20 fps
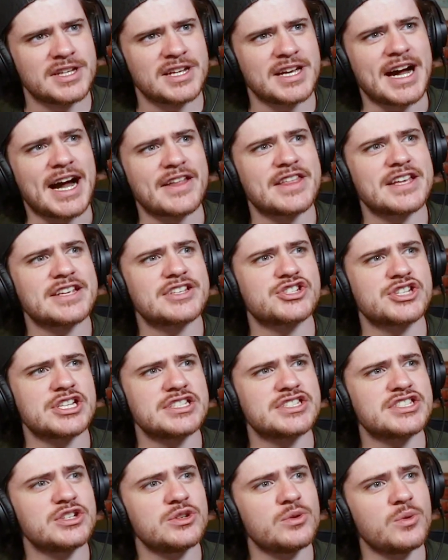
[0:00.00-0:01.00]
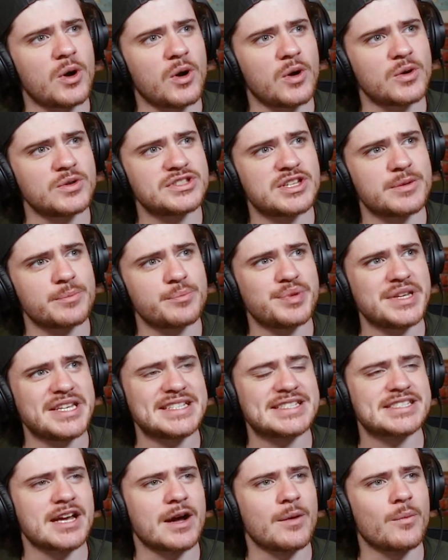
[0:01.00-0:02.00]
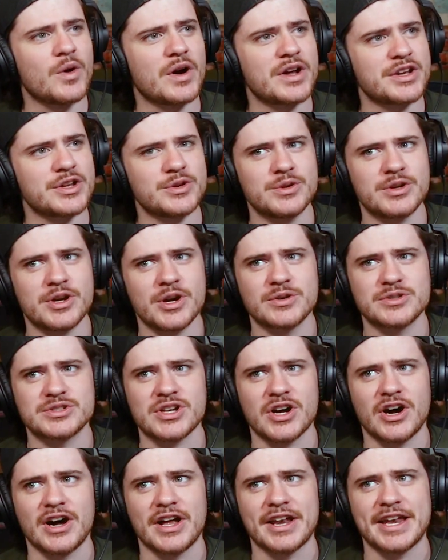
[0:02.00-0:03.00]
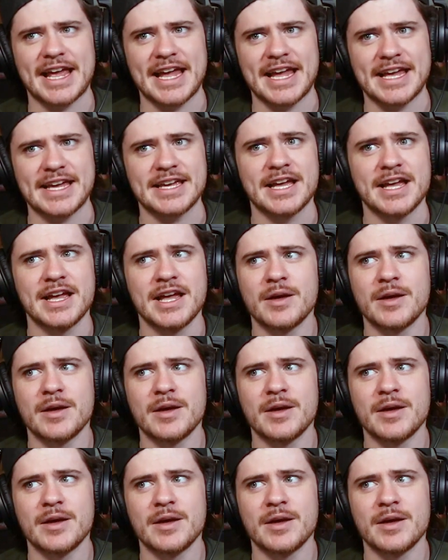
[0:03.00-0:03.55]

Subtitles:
I think she's too old to be someone who goes on a